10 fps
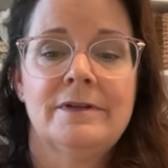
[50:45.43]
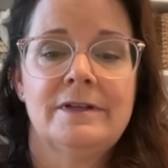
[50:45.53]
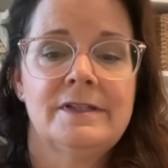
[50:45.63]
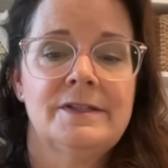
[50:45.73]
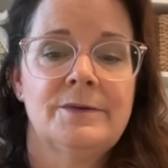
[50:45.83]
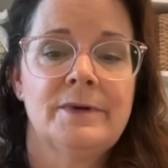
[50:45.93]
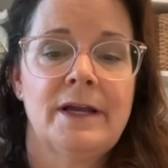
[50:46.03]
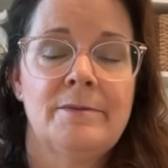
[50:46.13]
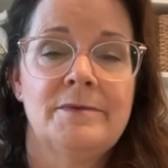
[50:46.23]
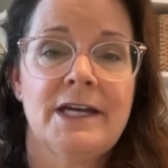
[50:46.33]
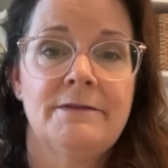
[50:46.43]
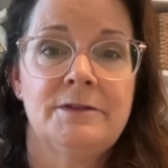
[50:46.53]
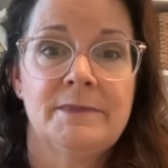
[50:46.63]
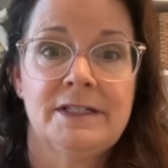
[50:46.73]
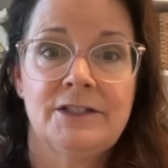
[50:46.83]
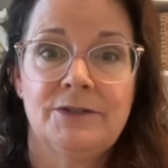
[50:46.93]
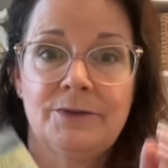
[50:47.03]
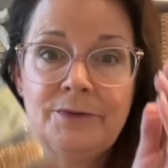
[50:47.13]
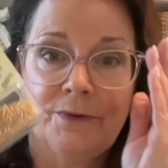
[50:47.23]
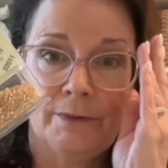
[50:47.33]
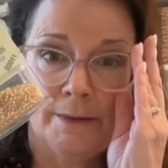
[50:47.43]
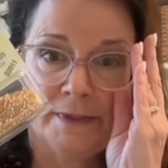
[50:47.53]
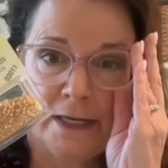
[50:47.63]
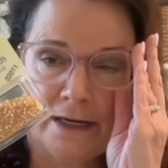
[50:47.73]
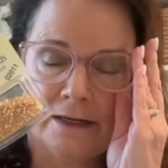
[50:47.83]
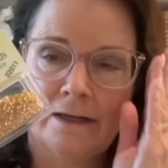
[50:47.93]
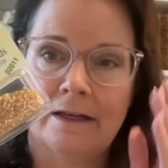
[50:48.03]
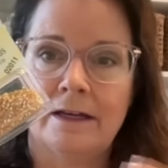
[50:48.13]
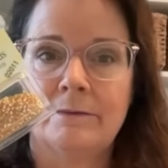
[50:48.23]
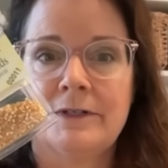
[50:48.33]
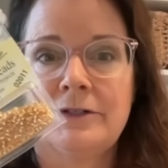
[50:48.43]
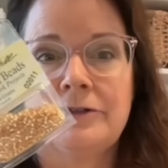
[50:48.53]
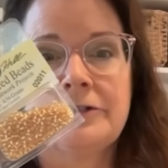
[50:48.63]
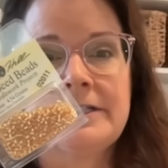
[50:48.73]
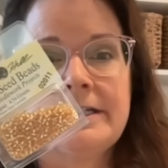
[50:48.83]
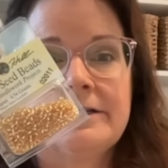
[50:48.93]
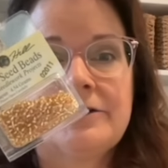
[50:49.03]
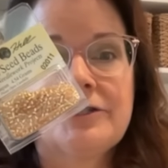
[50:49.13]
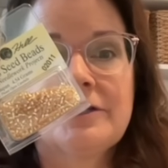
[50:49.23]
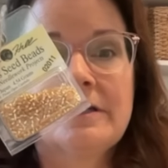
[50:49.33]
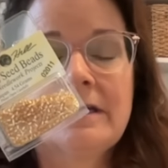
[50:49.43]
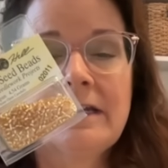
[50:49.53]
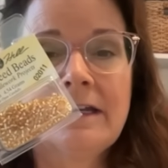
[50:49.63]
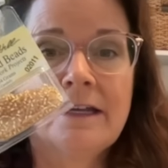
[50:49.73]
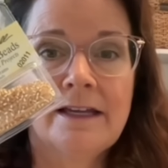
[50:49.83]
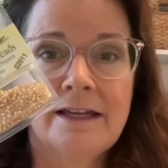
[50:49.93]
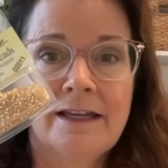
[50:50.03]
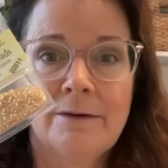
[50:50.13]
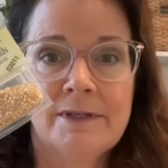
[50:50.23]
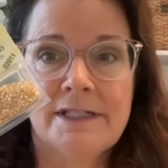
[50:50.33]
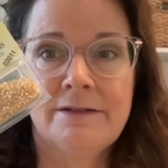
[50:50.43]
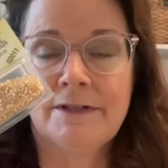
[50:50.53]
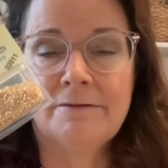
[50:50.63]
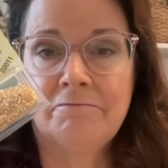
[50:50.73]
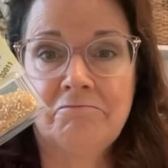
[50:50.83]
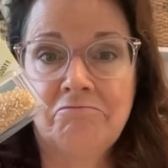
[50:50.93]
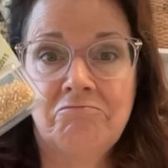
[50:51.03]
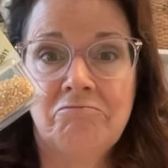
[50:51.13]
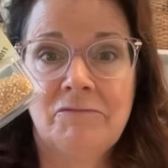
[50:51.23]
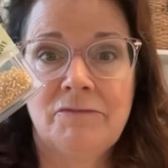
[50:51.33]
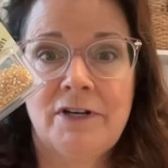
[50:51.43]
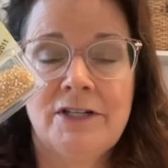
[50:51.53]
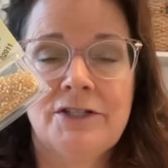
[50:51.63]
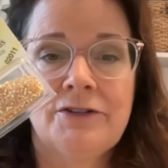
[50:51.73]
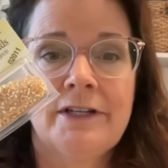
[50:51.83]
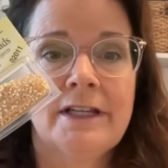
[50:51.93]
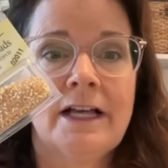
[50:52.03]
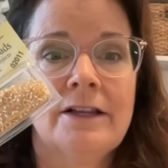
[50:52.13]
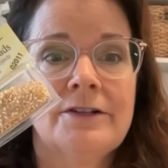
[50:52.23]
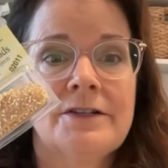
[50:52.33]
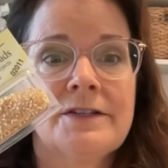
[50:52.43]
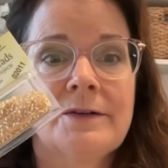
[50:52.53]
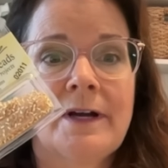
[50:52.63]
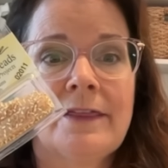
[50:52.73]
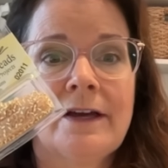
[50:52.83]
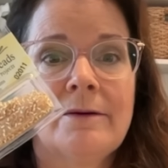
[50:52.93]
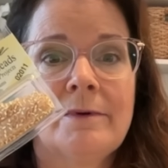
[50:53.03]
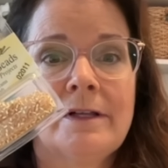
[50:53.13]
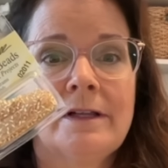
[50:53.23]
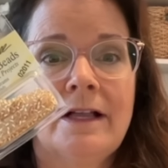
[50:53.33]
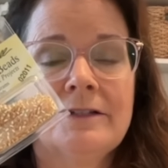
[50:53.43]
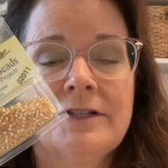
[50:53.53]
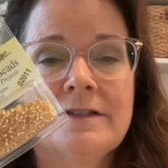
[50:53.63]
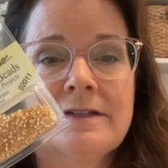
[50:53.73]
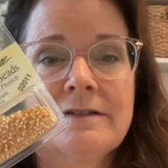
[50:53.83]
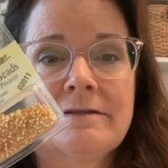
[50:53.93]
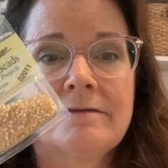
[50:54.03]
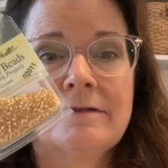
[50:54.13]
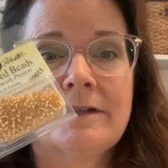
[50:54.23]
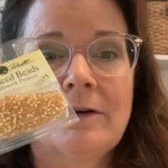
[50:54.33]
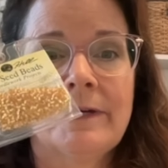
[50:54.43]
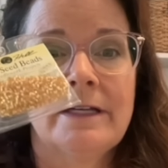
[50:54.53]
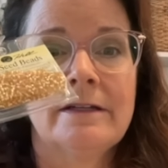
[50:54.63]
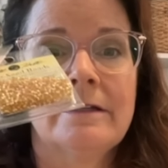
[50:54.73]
And so when I typed them into the website on 1, 2, 3 Stitch, it wasn't even registering the colors. So I thought, well, I'll just go in.